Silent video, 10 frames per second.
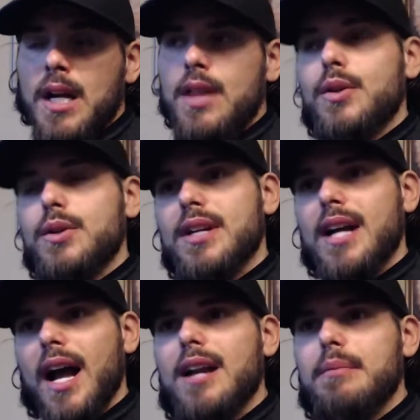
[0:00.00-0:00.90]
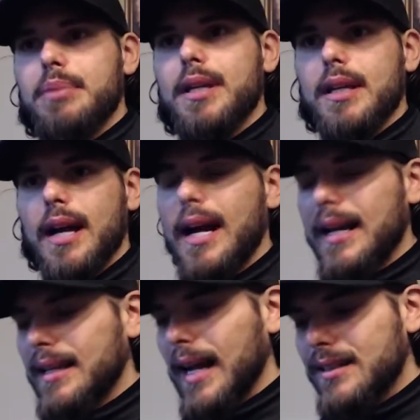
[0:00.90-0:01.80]
there's gotta be.
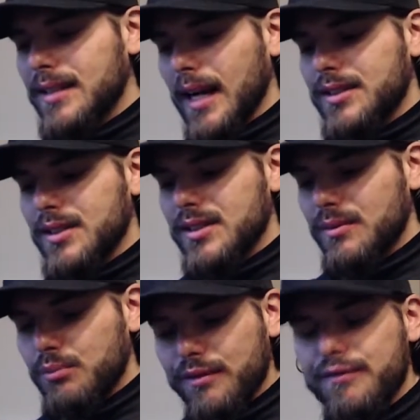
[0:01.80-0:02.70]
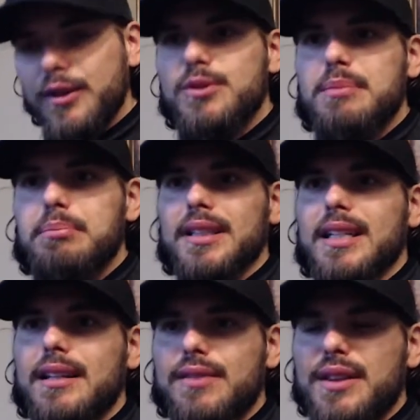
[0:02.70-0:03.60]
I just refuse to
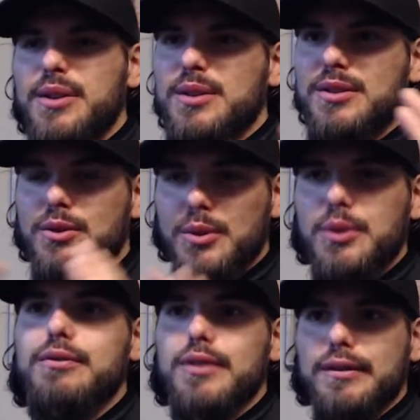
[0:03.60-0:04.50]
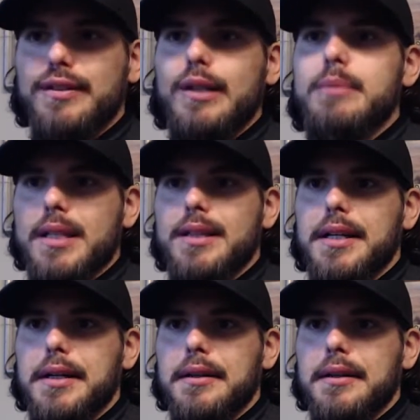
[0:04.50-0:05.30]
believe that there's true fulfillment there.